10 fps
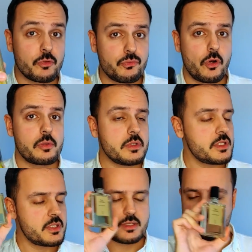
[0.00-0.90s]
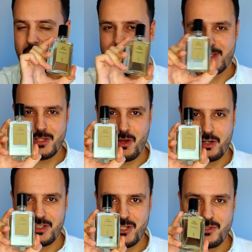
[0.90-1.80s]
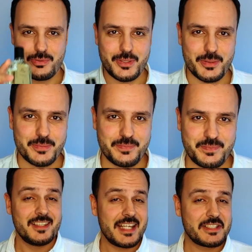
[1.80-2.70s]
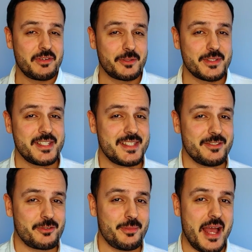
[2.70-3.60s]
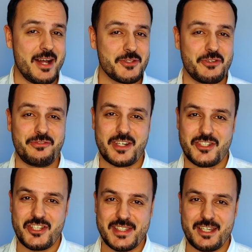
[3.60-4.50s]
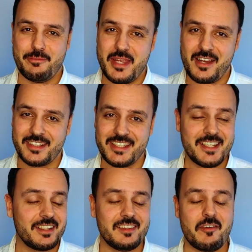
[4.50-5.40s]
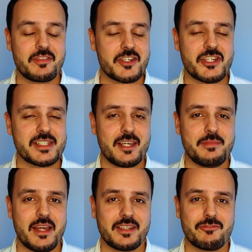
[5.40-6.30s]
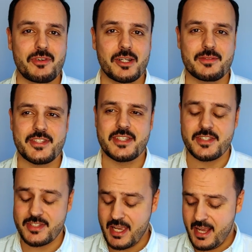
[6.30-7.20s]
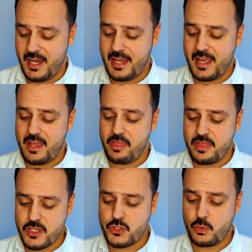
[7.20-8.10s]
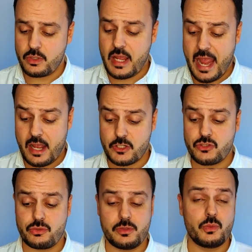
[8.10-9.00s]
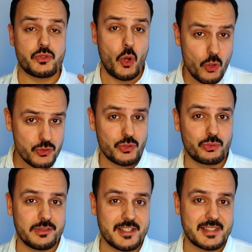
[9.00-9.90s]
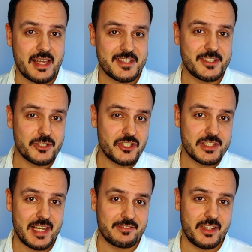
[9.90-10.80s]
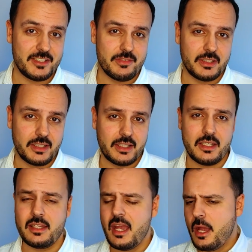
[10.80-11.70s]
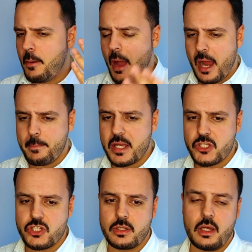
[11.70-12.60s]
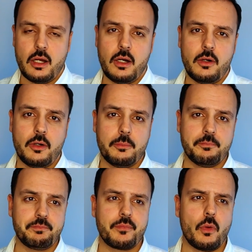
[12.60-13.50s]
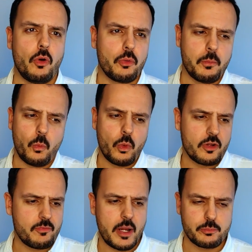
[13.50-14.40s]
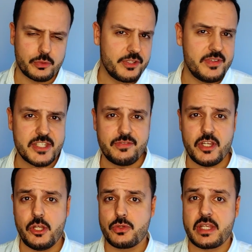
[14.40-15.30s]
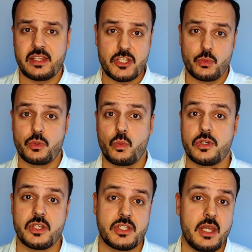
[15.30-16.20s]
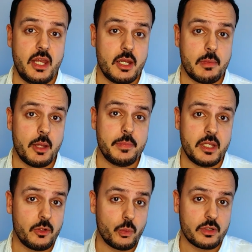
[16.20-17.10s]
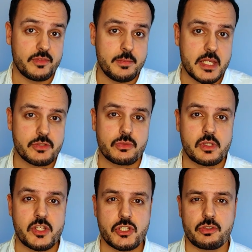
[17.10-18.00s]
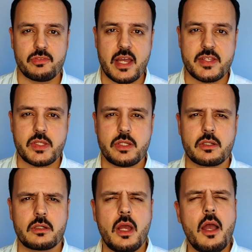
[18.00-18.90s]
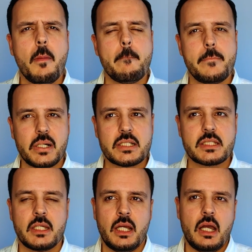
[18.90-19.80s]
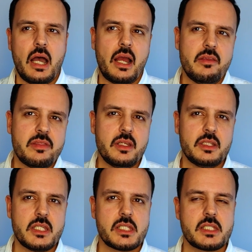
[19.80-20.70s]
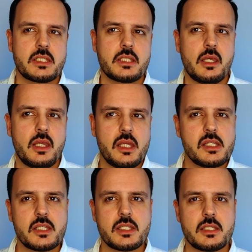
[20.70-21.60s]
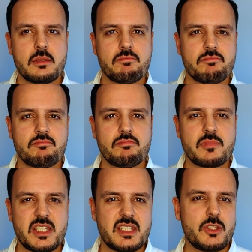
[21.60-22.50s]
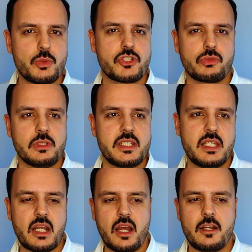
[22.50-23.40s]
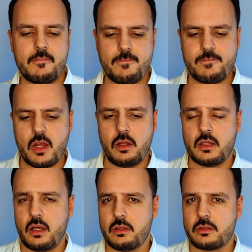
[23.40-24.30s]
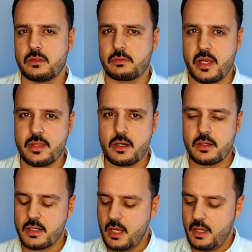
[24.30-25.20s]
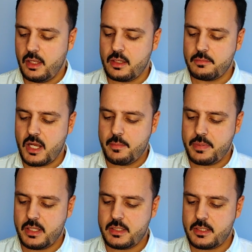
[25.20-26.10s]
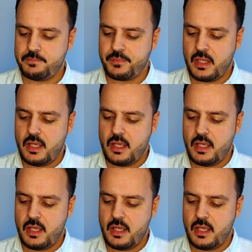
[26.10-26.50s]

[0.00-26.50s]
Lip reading: performance, it's not an issue here. The next fragrance, this is from the house of Francesca Bianchi. I love Francesca Bianchi fragrances. And this one actually was also released last year, just like Vetiver Gris. I mentioned on one of my previous videos that this one was, in my opinion, one of the best releases of last year. But I think this is, since it was released, it kind of fell under the radar, in my opinion.